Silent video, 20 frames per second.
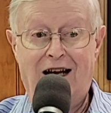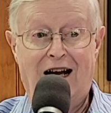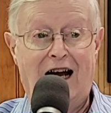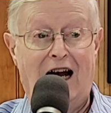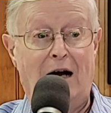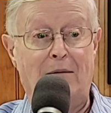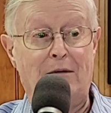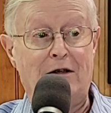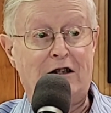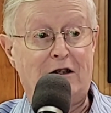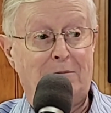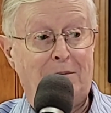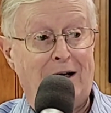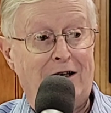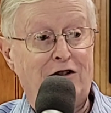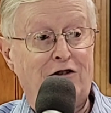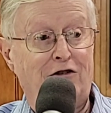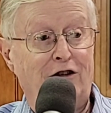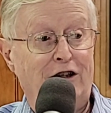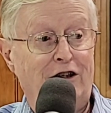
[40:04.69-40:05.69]
I'm
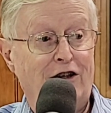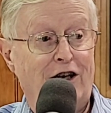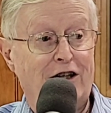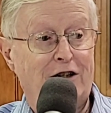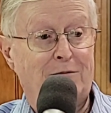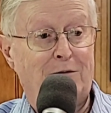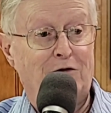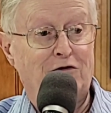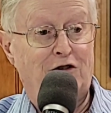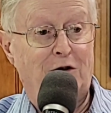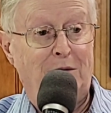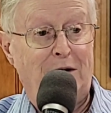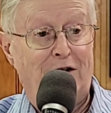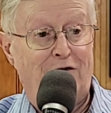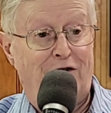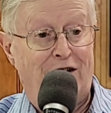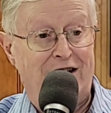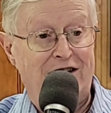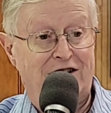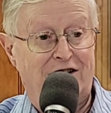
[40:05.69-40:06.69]
especially not supposed to be
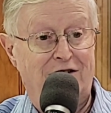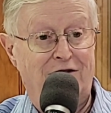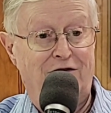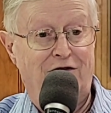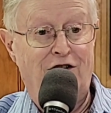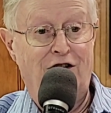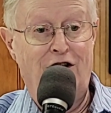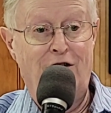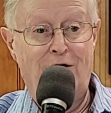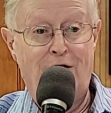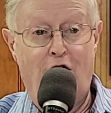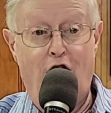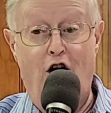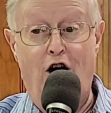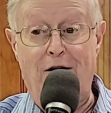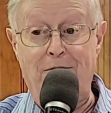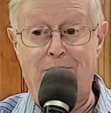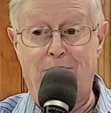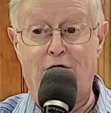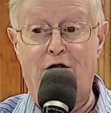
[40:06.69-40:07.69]
offensive
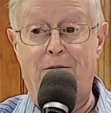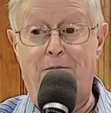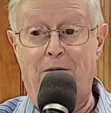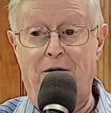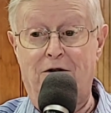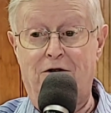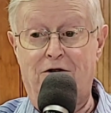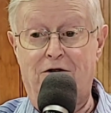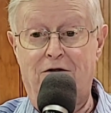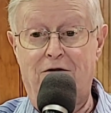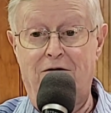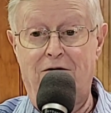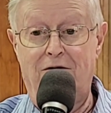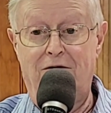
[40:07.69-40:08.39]
on purpose.